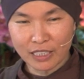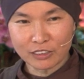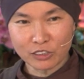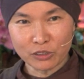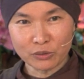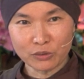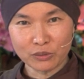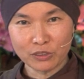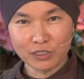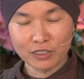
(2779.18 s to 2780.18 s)
And so
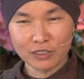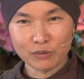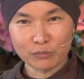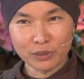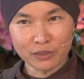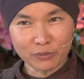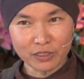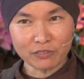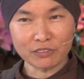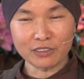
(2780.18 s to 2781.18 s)

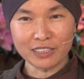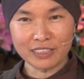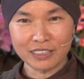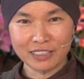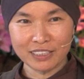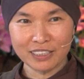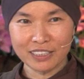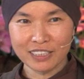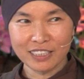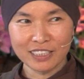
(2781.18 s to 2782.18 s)
the feeling,
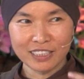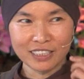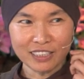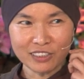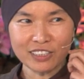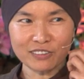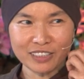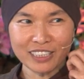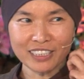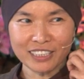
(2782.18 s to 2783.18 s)
can you hear
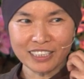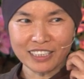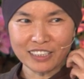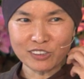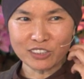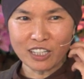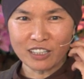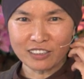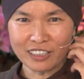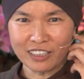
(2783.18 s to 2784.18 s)
okay? It goes
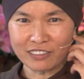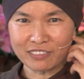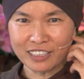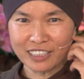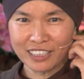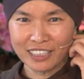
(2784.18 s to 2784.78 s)
on and off, right?